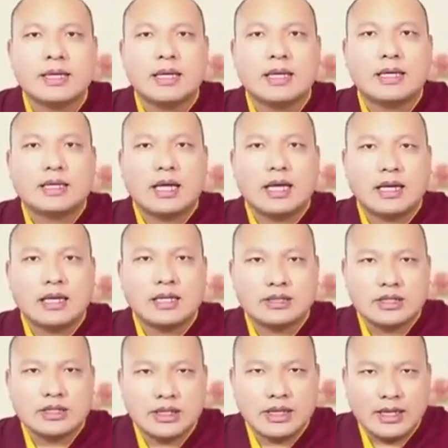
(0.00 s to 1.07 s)
even
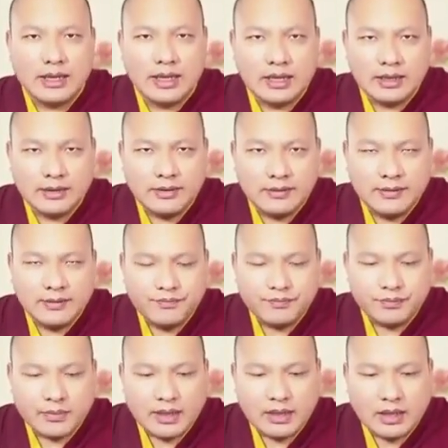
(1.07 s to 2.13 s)
everyone who is
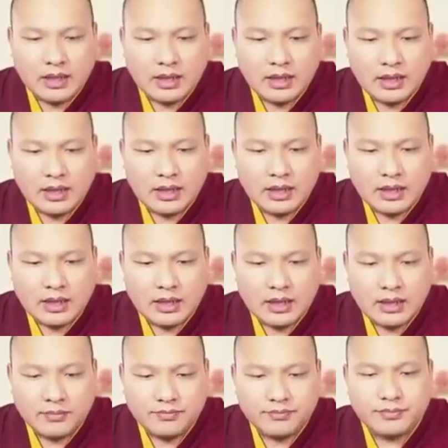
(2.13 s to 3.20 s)
ordinarily vegetarian
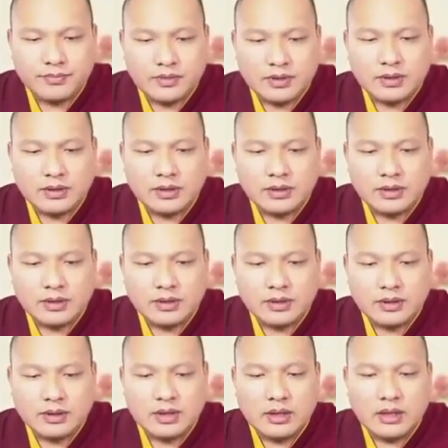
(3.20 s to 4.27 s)
ate a small amount
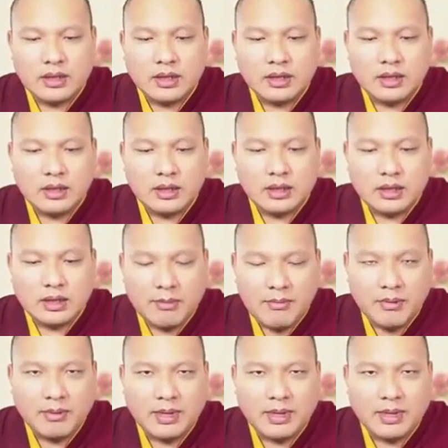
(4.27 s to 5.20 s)
of the meat offering.